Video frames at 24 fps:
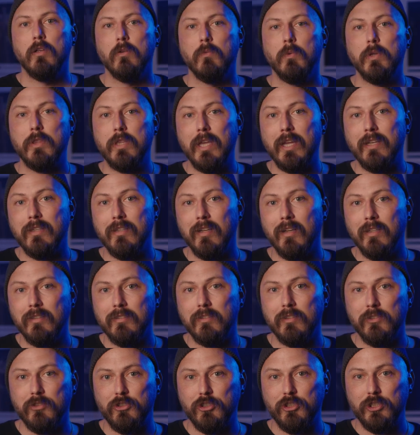What that
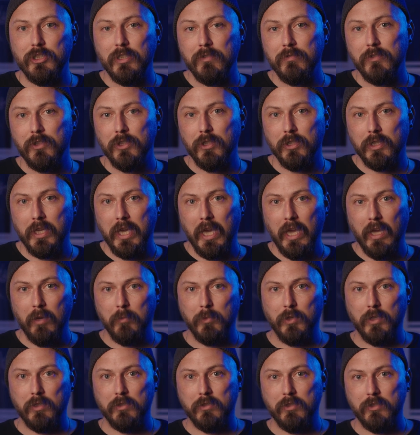does is shift your
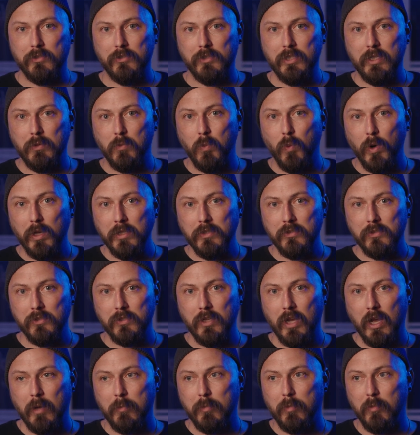camera to see 1
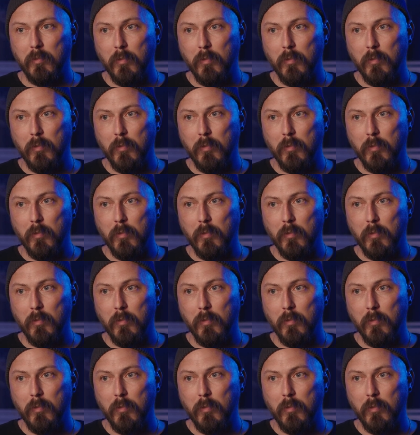stop